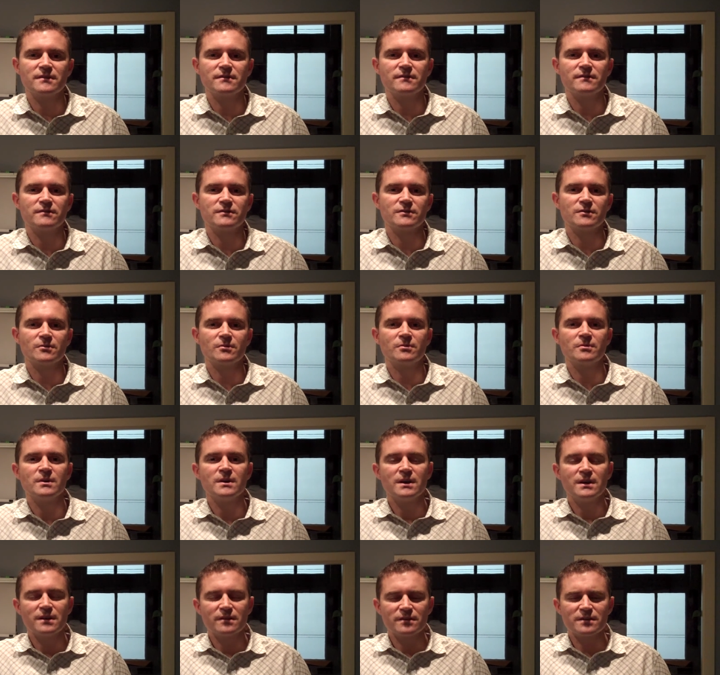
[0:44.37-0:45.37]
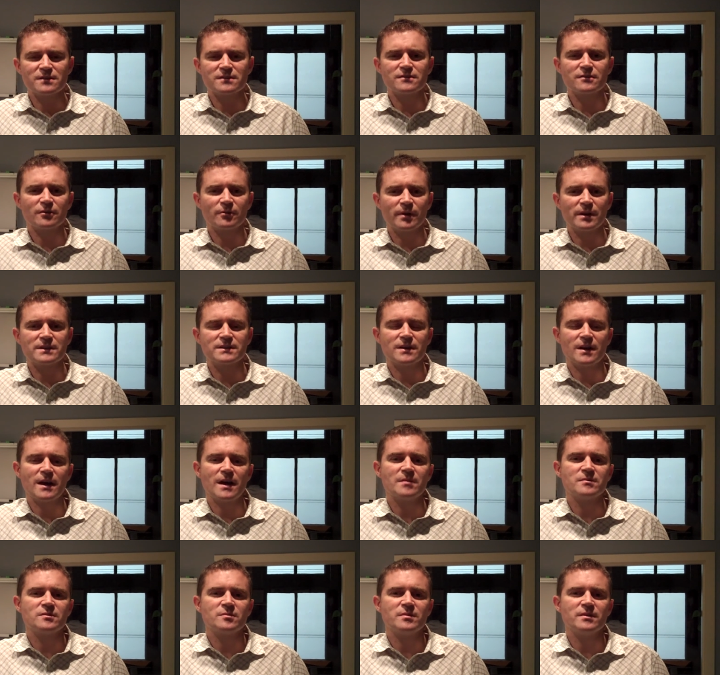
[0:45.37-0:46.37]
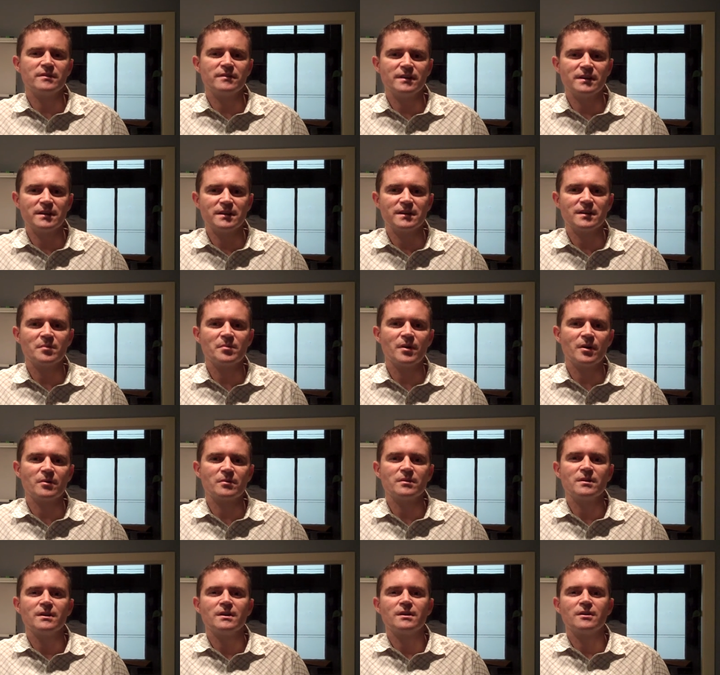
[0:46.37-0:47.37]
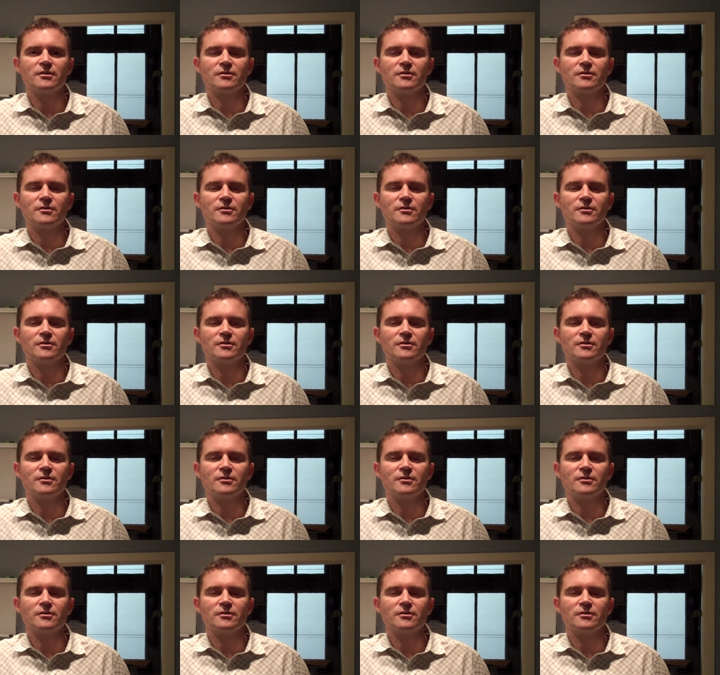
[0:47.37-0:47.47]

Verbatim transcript: And so this is a great time to be thinking about